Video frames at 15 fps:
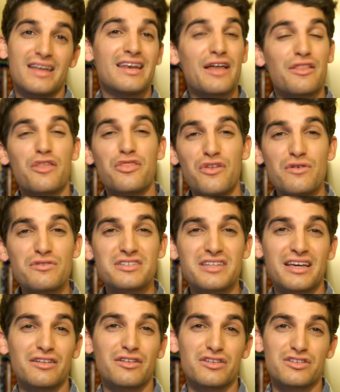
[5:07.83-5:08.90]
Now, the third
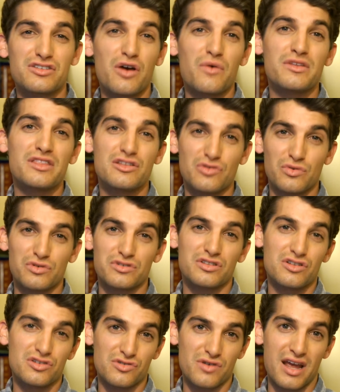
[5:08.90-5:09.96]
skill is knowing the tools of
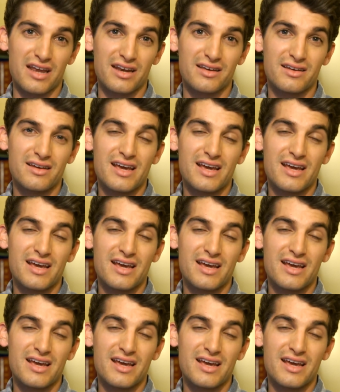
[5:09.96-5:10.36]
the trade,